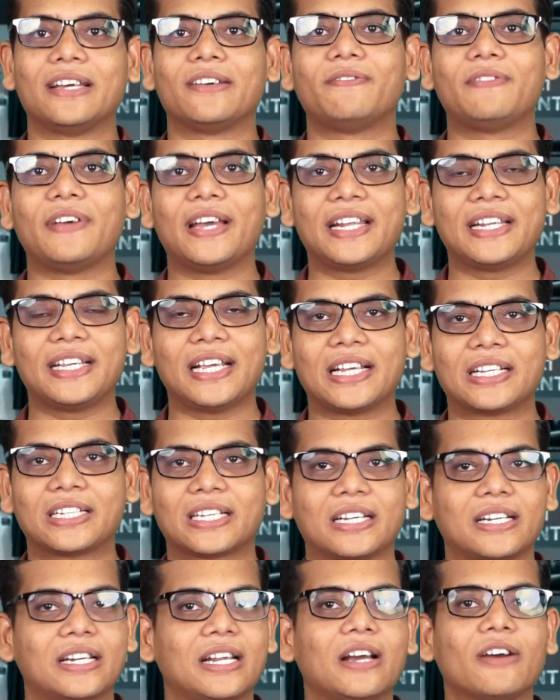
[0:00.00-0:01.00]

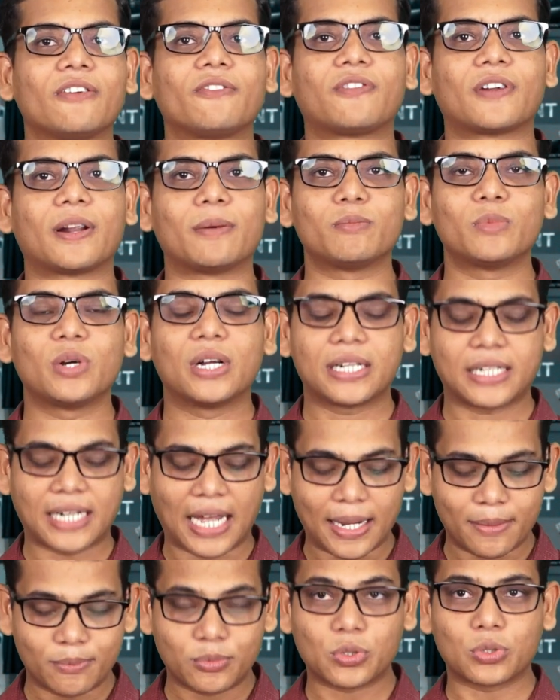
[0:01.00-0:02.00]
variation from
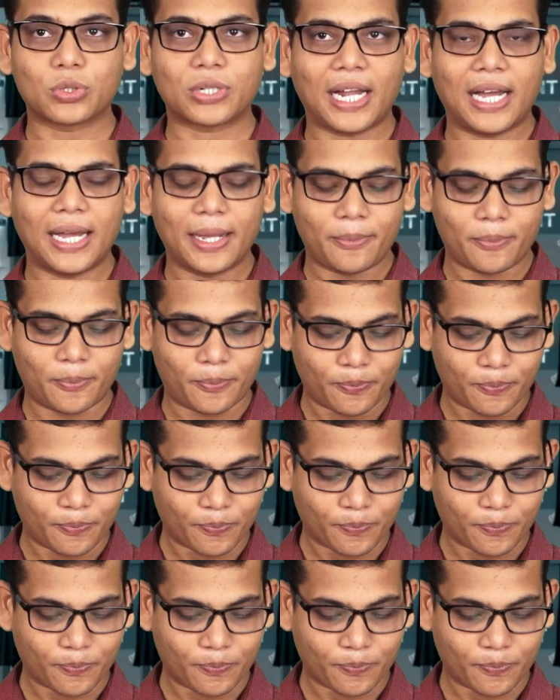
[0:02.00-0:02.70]
time to time.